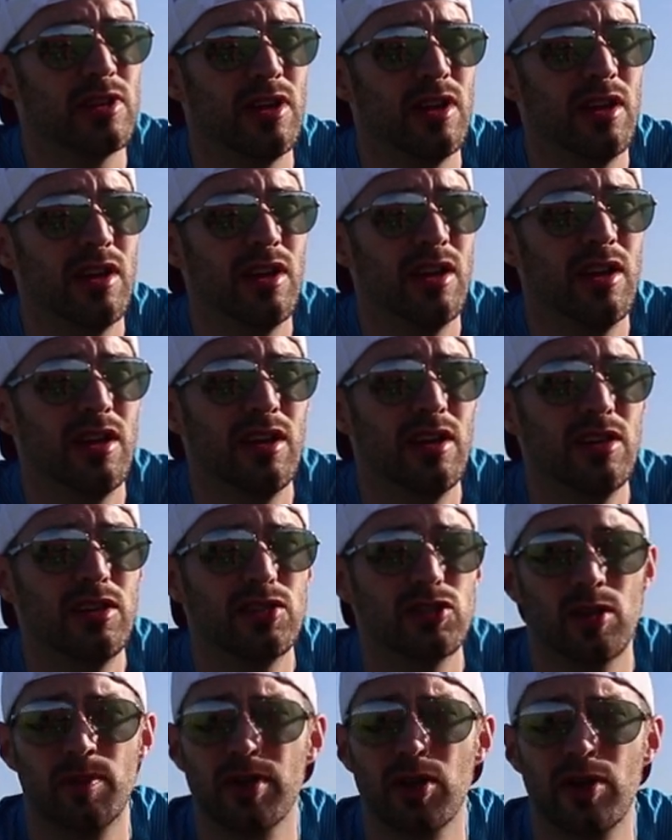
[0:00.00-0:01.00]
So
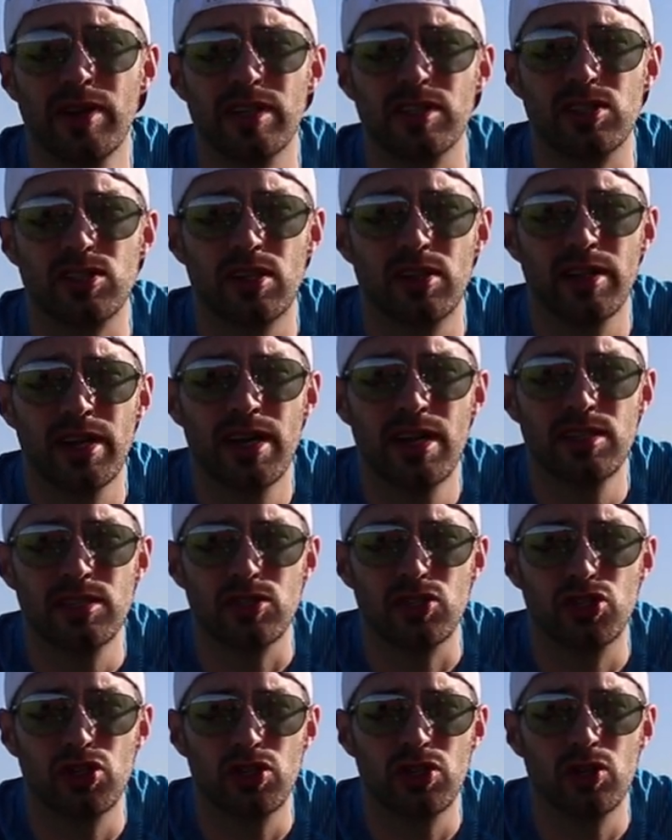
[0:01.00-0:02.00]
I'm gonna go ahead and get started
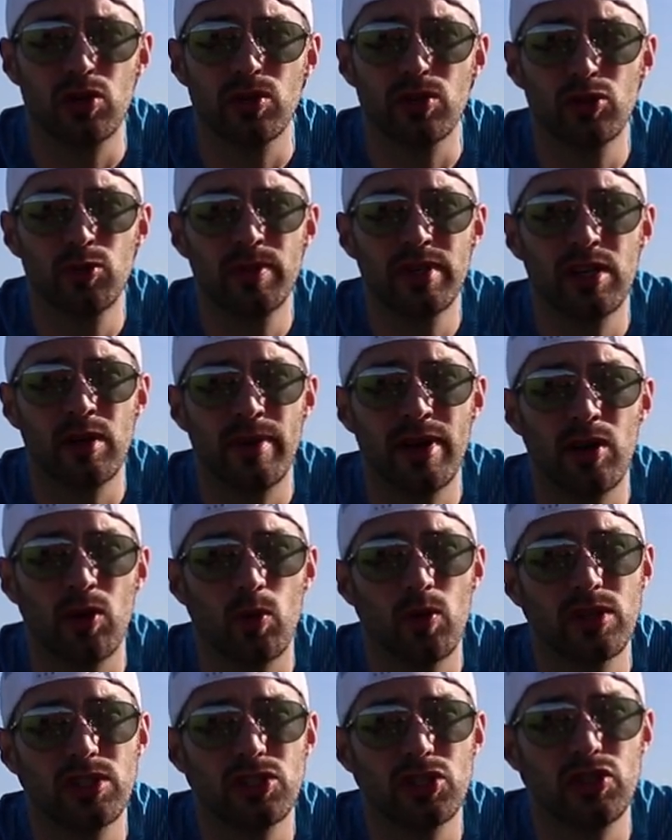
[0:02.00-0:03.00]
guys and show you a little bit
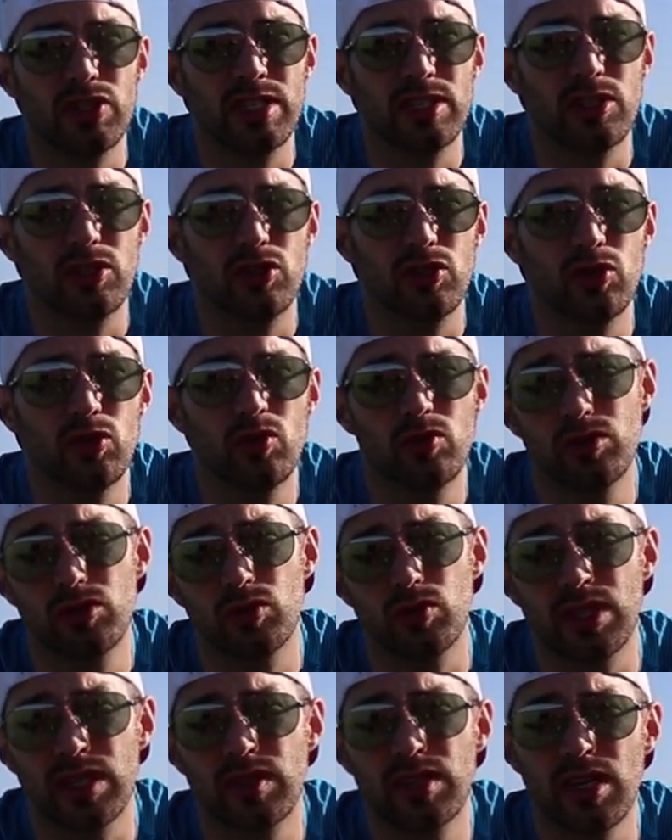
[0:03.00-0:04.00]
about what you need to do
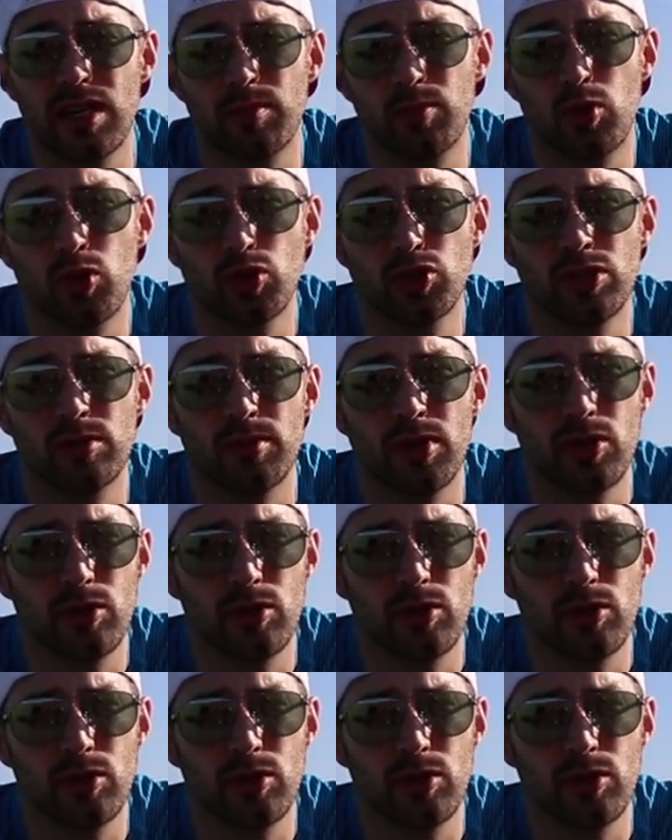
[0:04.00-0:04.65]
to get that portrait